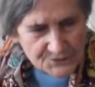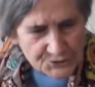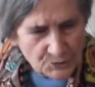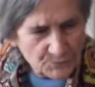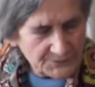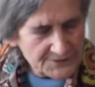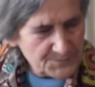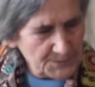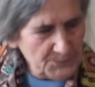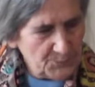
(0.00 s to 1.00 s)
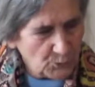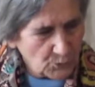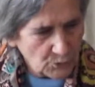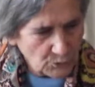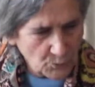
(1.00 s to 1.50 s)
some of these
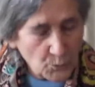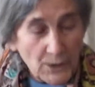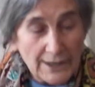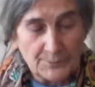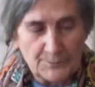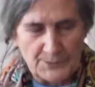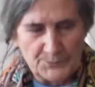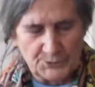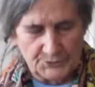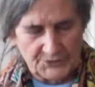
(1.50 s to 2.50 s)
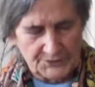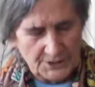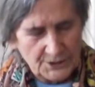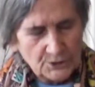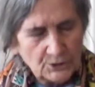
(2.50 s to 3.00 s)
people who were members
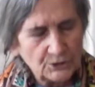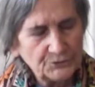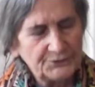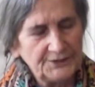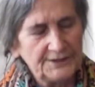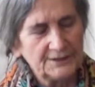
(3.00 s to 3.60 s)
of the